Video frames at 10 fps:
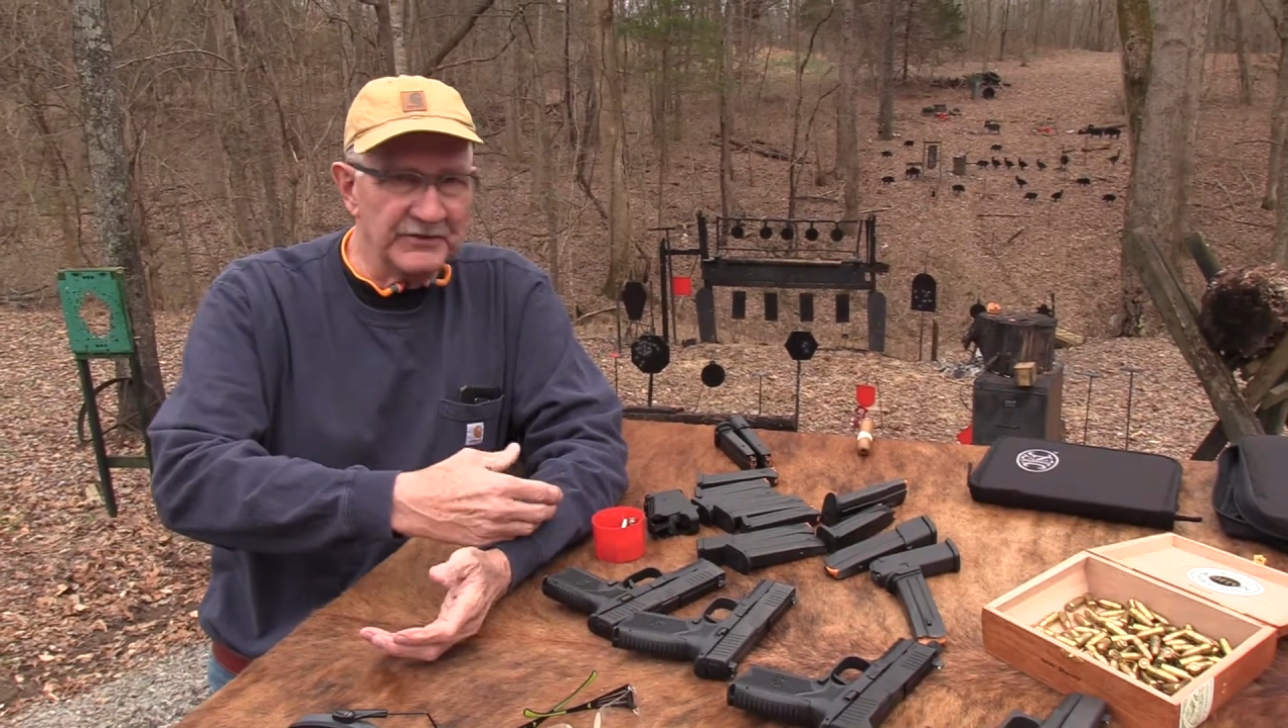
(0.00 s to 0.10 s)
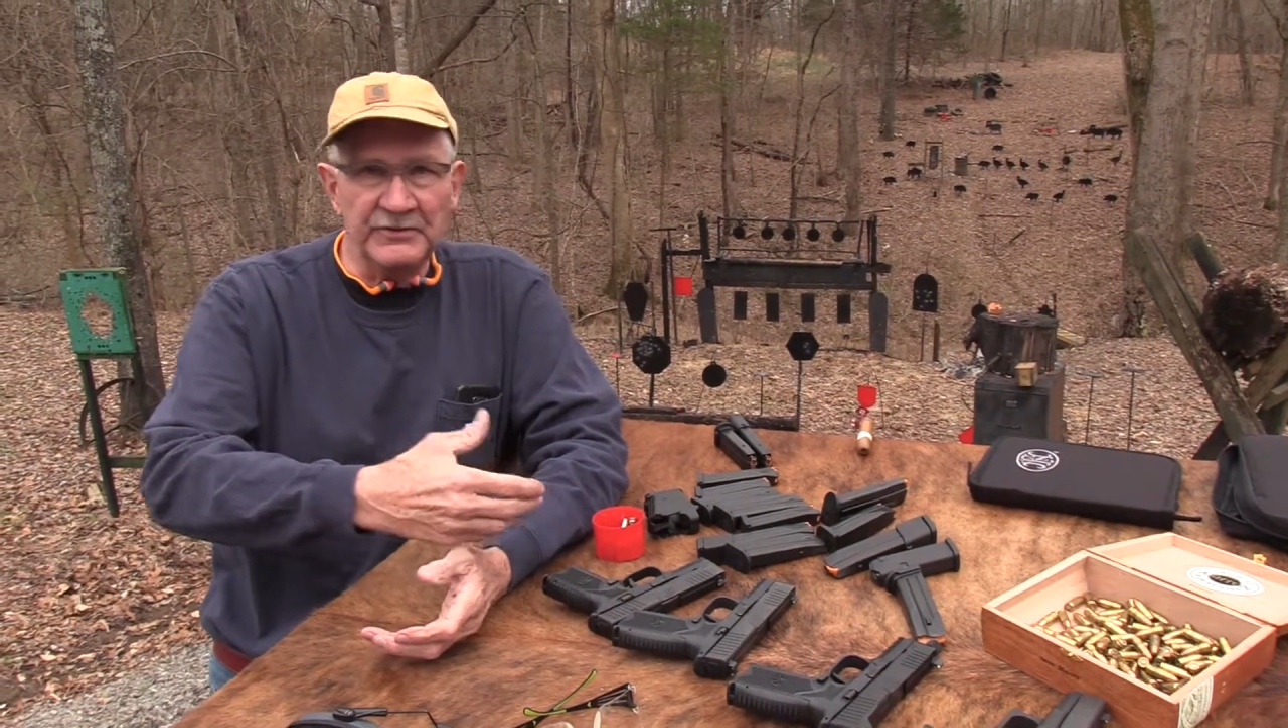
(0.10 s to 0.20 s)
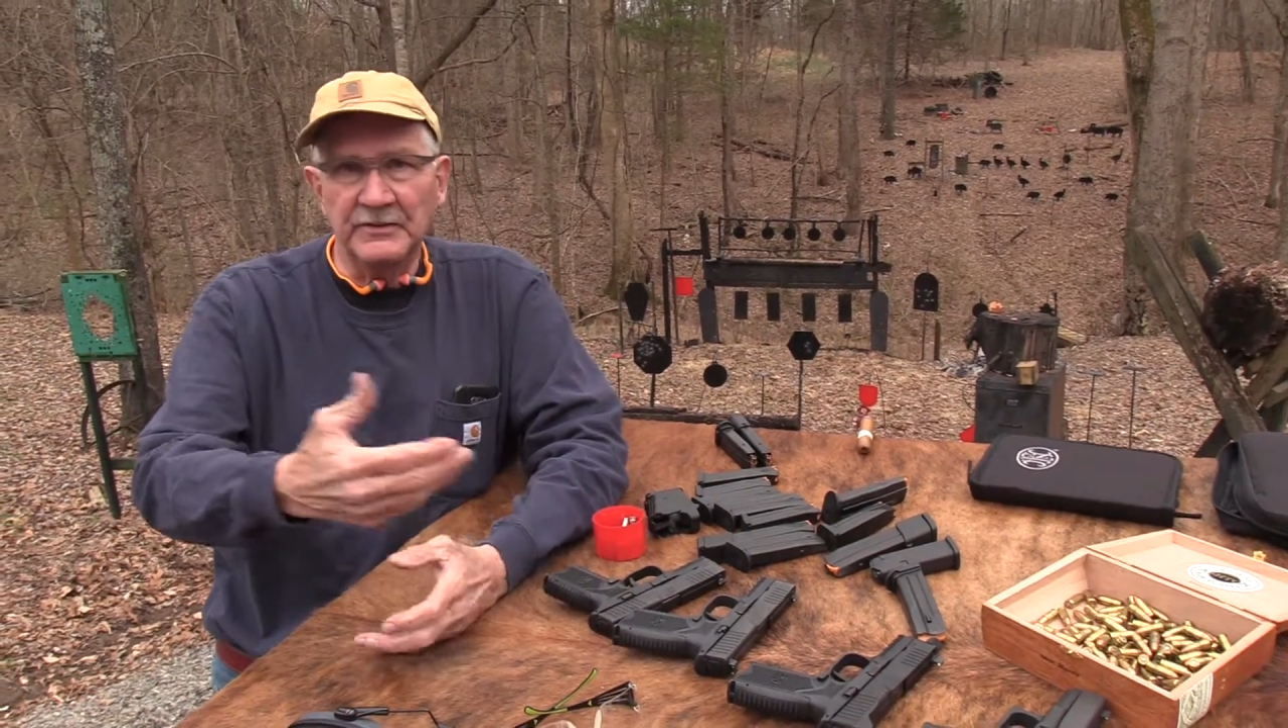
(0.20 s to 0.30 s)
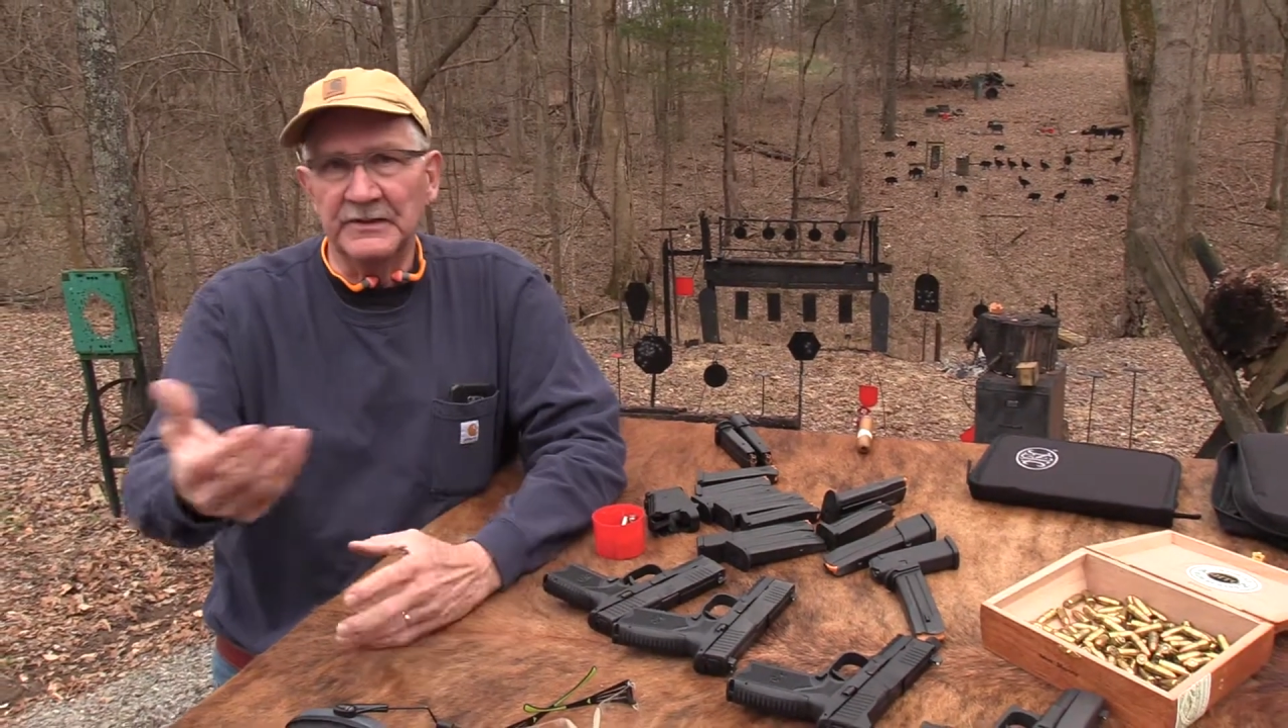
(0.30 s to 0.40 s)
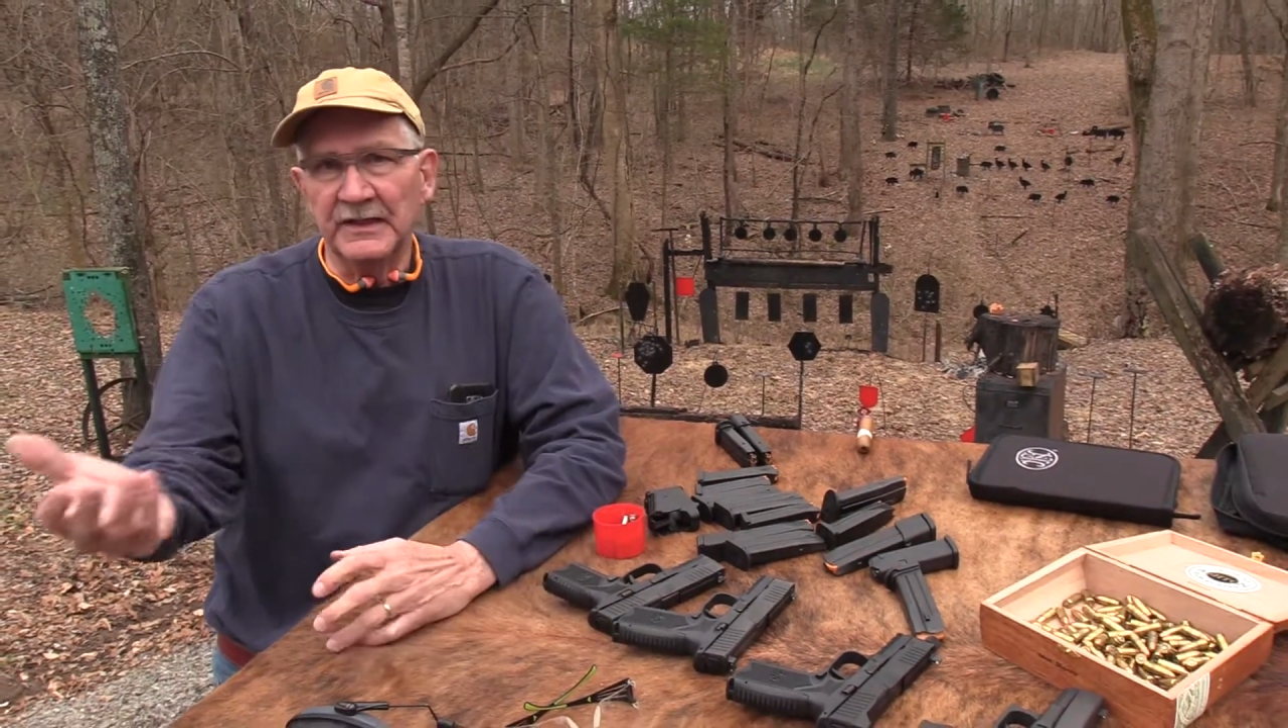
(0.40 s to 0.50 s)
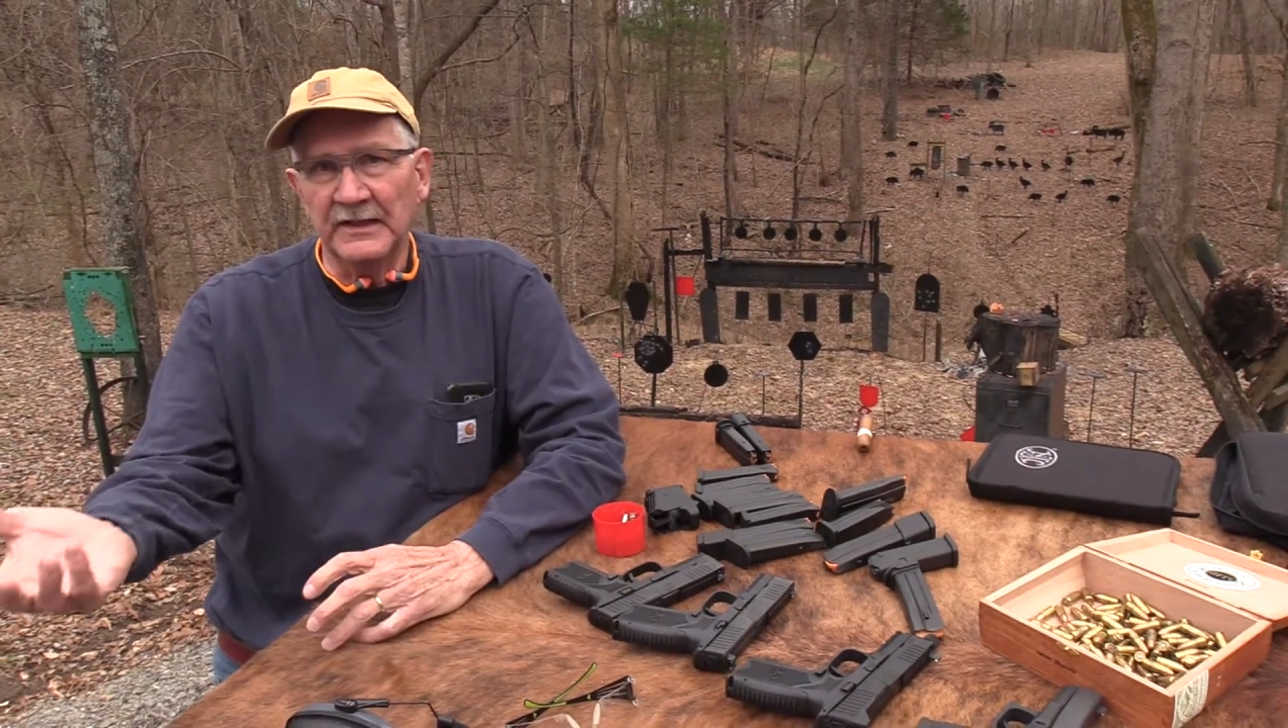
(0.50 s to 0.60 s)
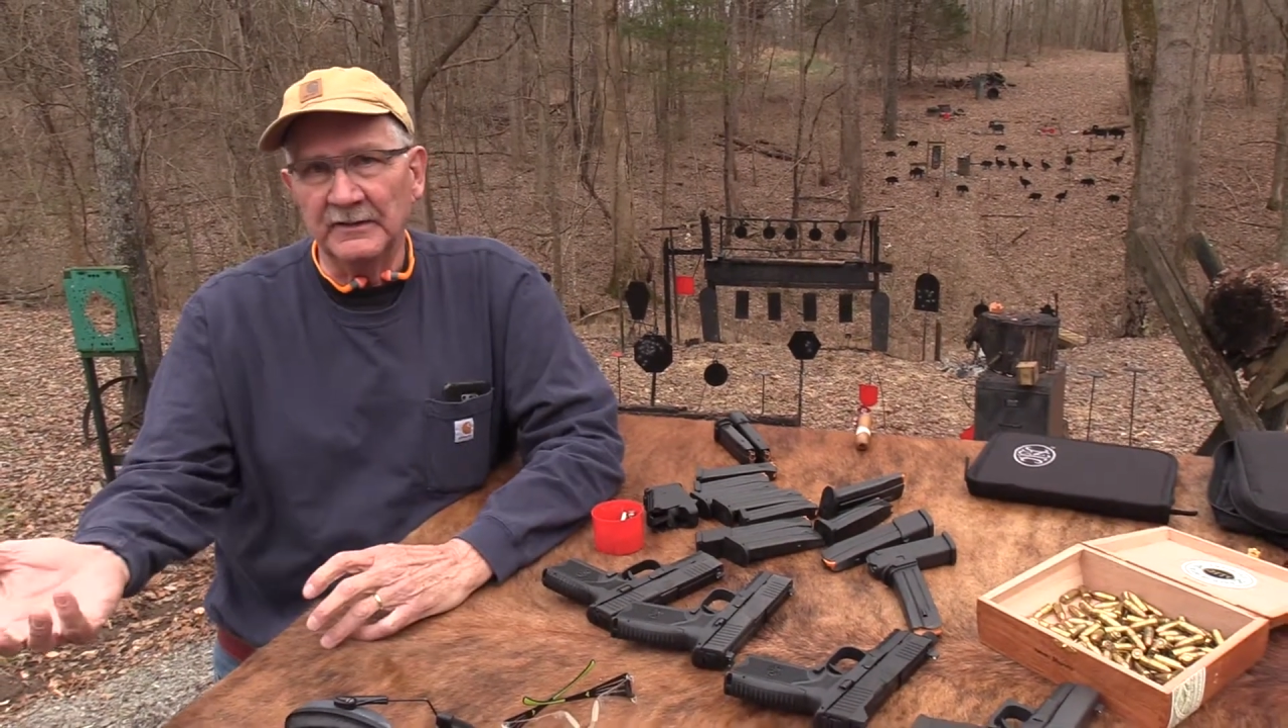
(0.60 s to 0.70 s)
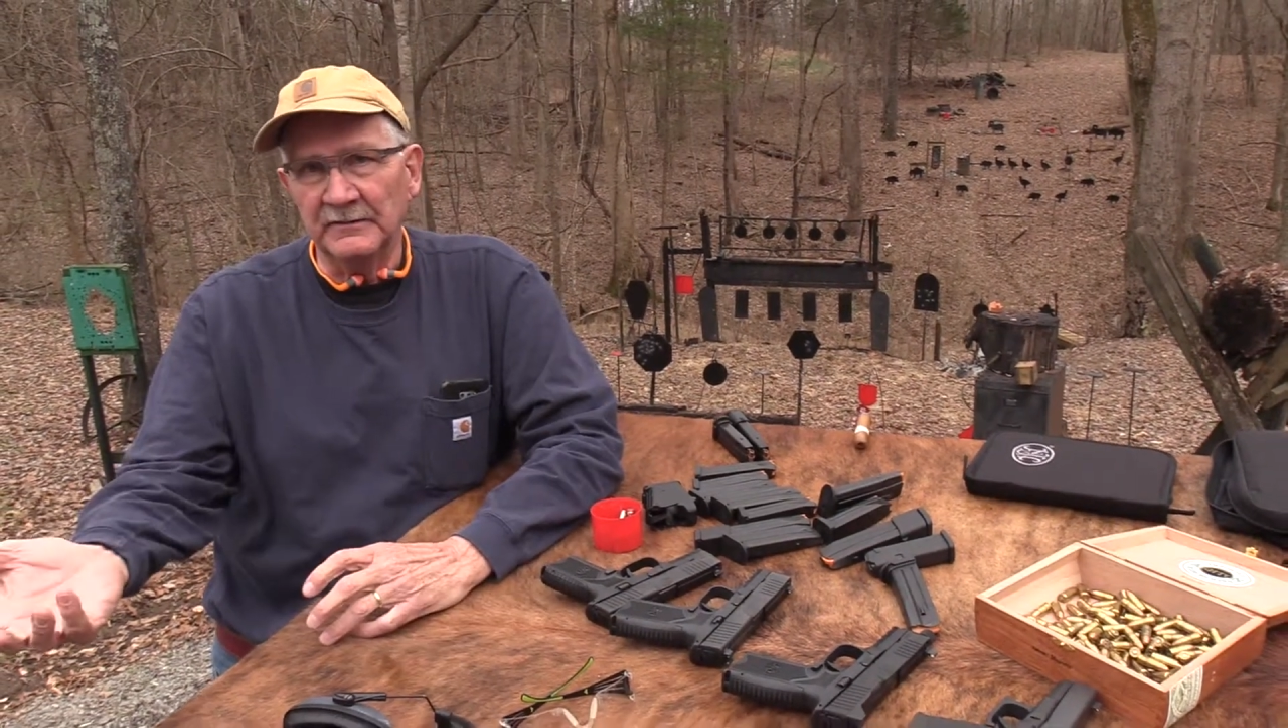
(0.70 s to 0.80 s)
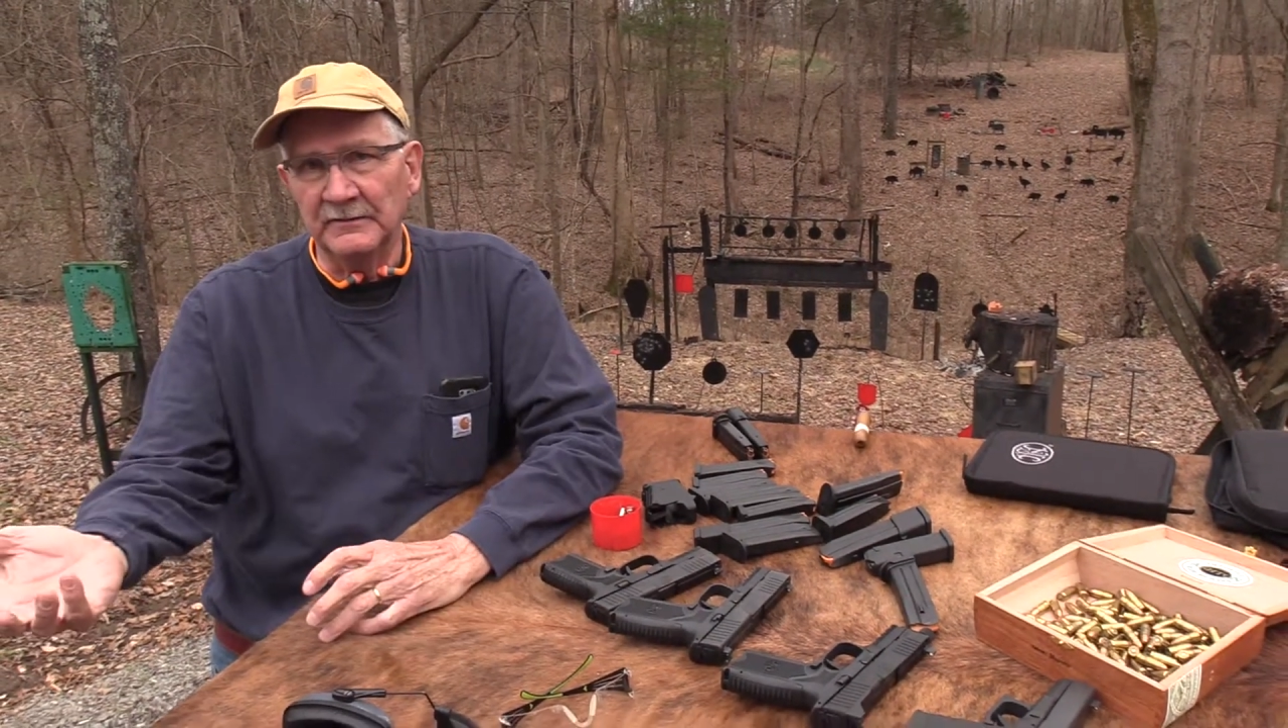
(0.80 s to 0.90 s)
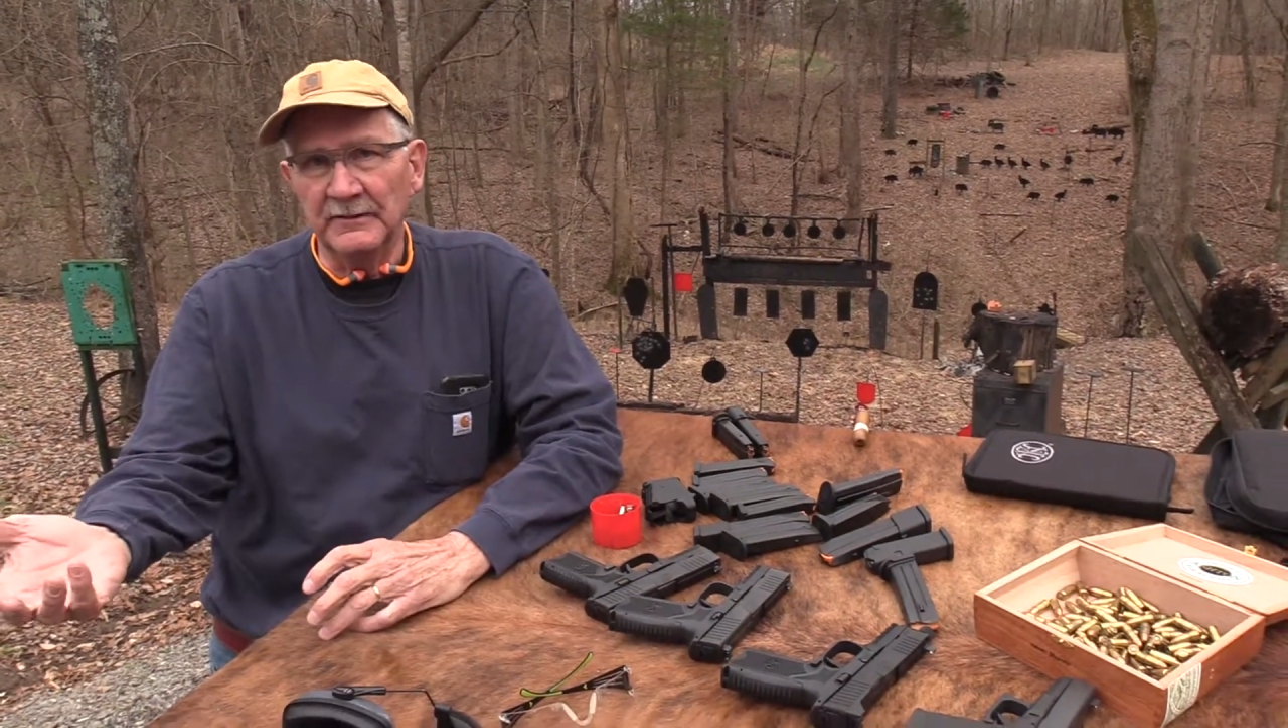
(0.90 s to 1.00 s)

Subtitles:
so you can take it